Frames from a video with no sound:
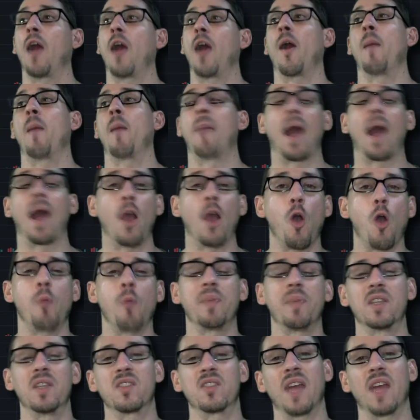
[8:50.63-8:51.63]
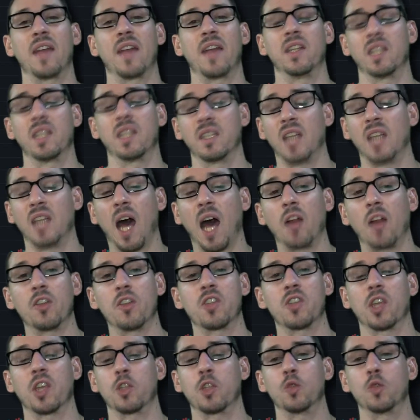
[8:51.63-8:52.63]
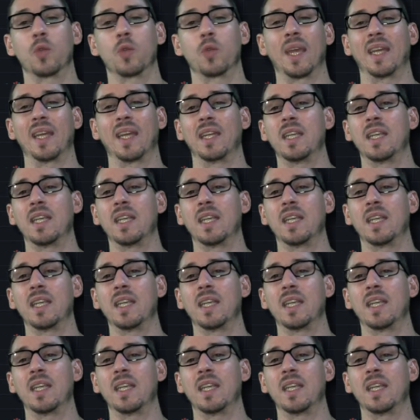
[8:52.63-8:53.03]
My hope is that the knowledge that you gain